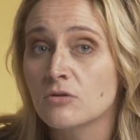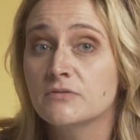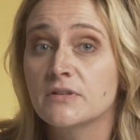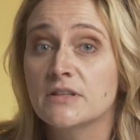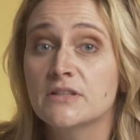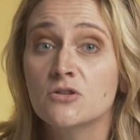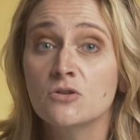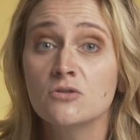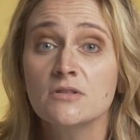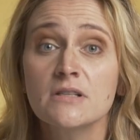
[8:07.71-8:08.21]
of
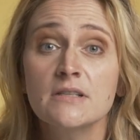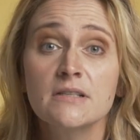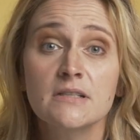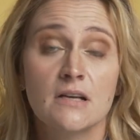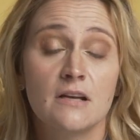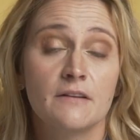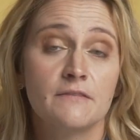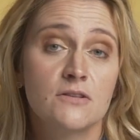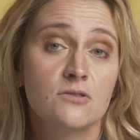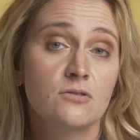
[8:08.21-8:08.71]
the total
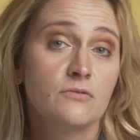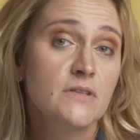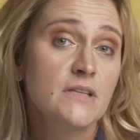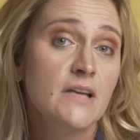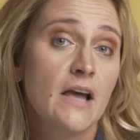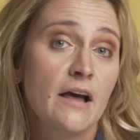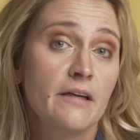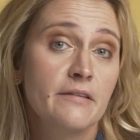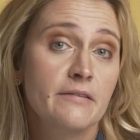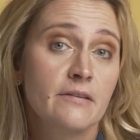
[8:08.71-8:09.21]
surface of
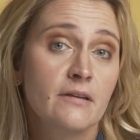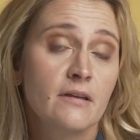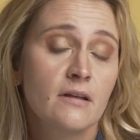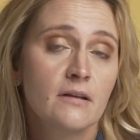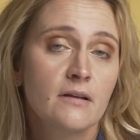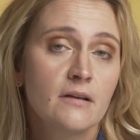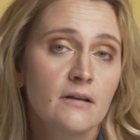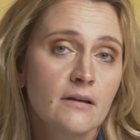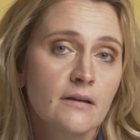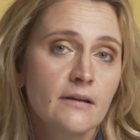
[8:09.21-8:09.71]
the Earth.
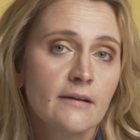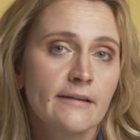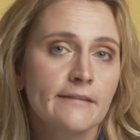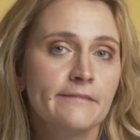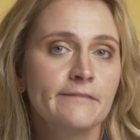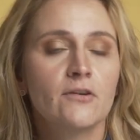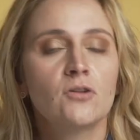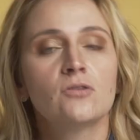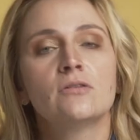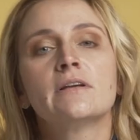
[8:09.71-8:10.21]

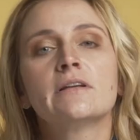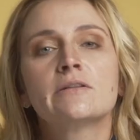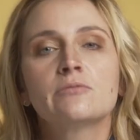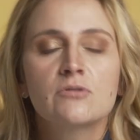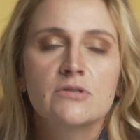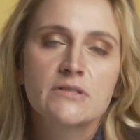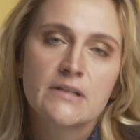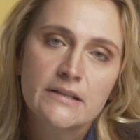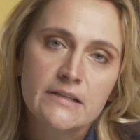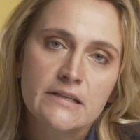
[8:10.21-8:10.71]
If only it
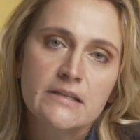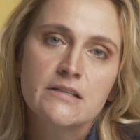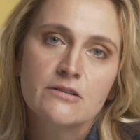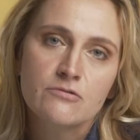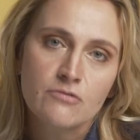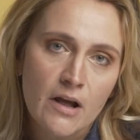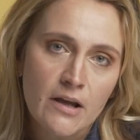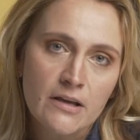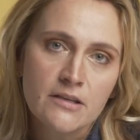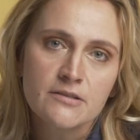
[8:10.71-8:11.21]
was that
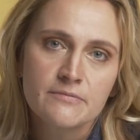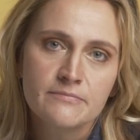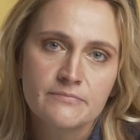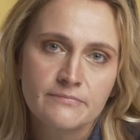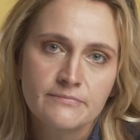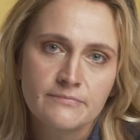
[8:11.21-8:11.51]
easy, right?